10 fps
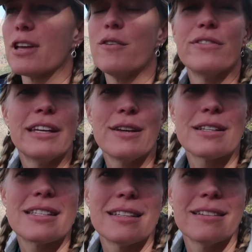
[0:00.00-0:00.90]
Hopefully you
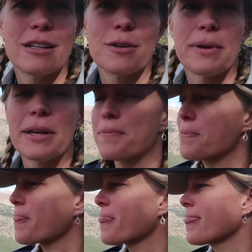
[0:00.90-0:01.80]
can still hear me.
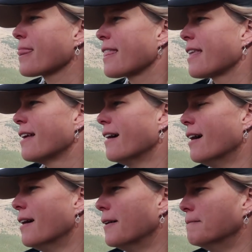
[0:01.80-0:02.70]

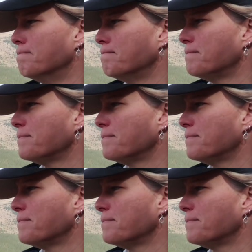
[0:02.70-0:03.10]
Um,